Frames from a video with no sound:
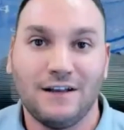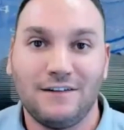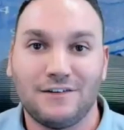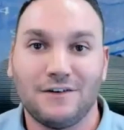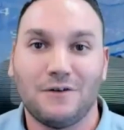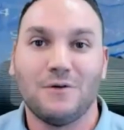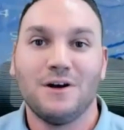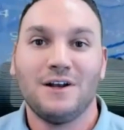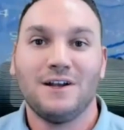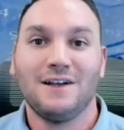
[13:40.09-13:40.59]

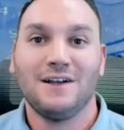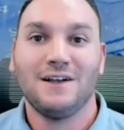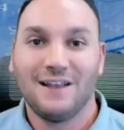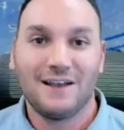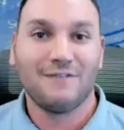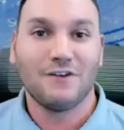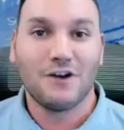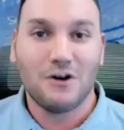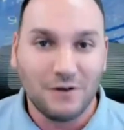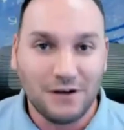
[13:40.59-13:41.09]
So like if
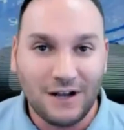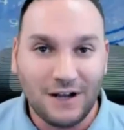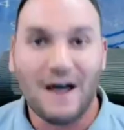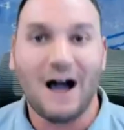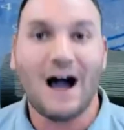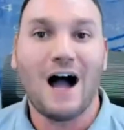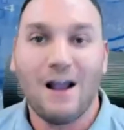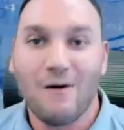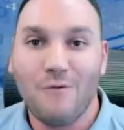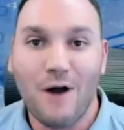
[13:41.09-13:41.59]
you're going down the
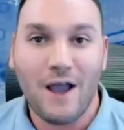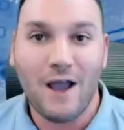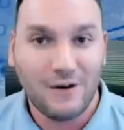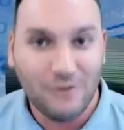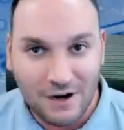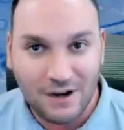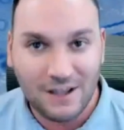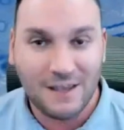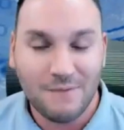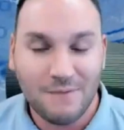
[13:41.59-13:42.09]
highway, in
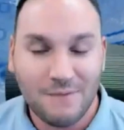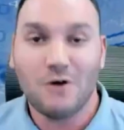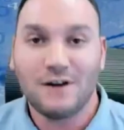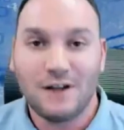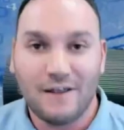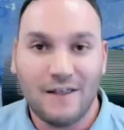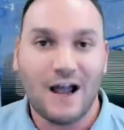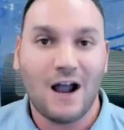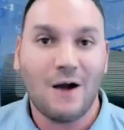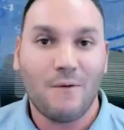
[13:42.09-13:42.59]
order to keep going down
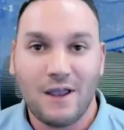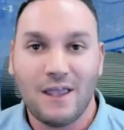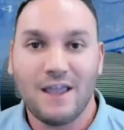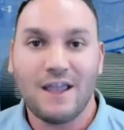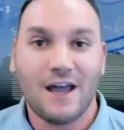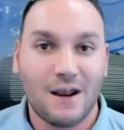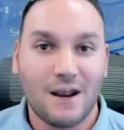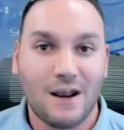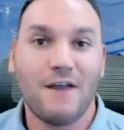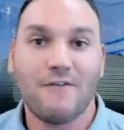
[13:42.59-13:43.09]
the highway, you got
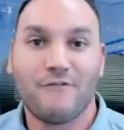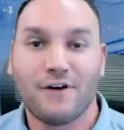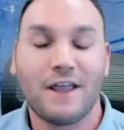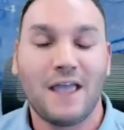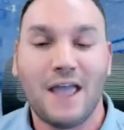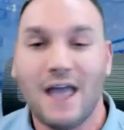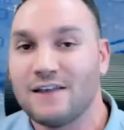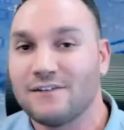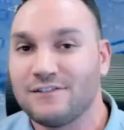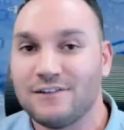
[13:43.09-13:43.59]
to pay for
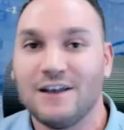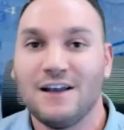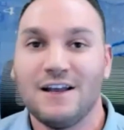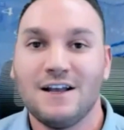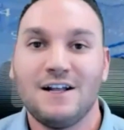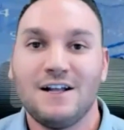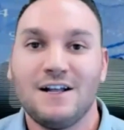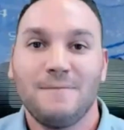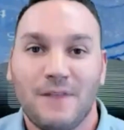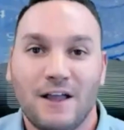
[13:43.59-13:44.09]
gas.
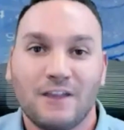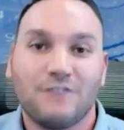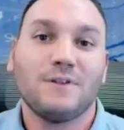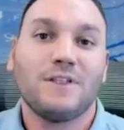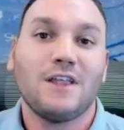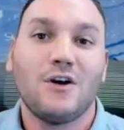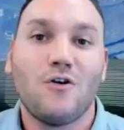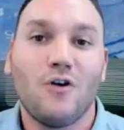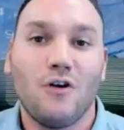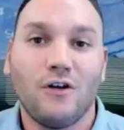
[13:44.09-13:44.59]
That's what
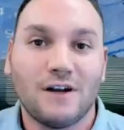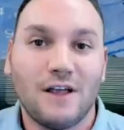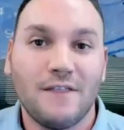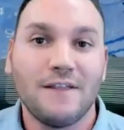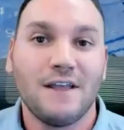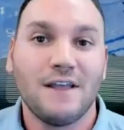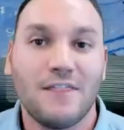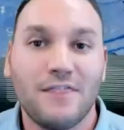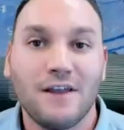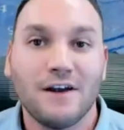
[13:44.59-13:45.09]
they call it on
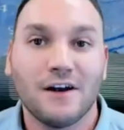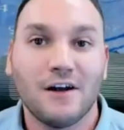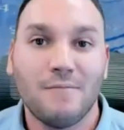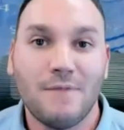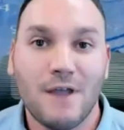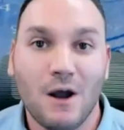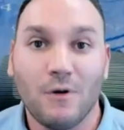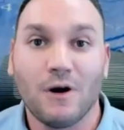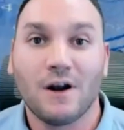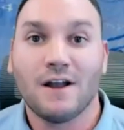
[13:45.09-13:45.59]
the Ethereum
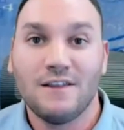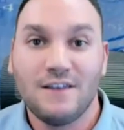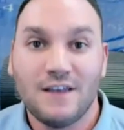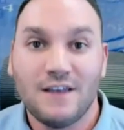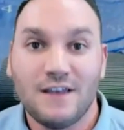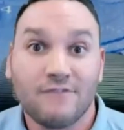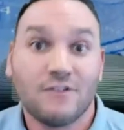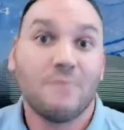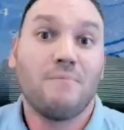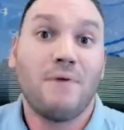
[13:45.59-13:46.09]
network. And you
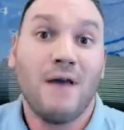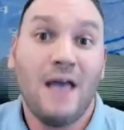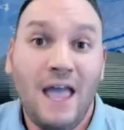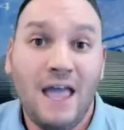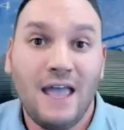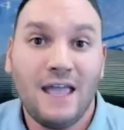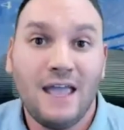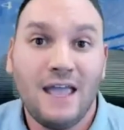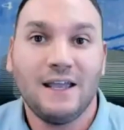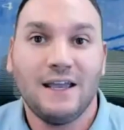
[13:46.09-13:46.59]
have to
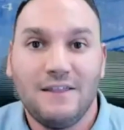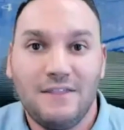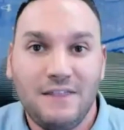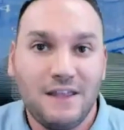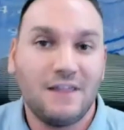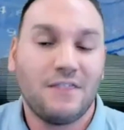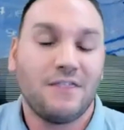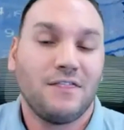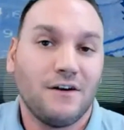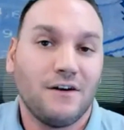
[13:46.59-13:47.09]
pay in the
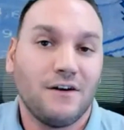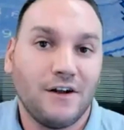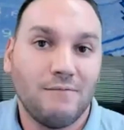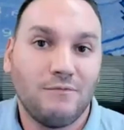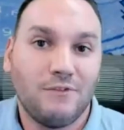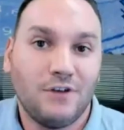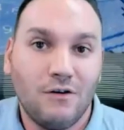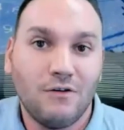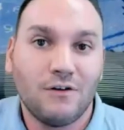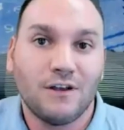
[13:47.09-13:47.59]
Ethereum
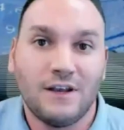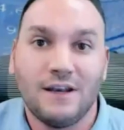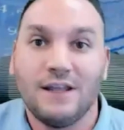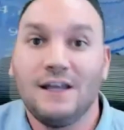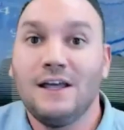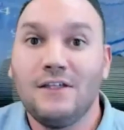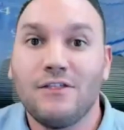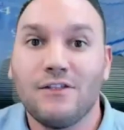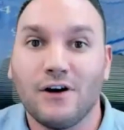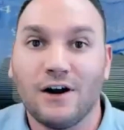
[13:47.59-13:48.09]
token,
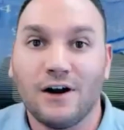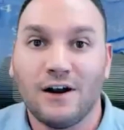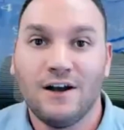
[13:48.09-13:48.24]
Ether.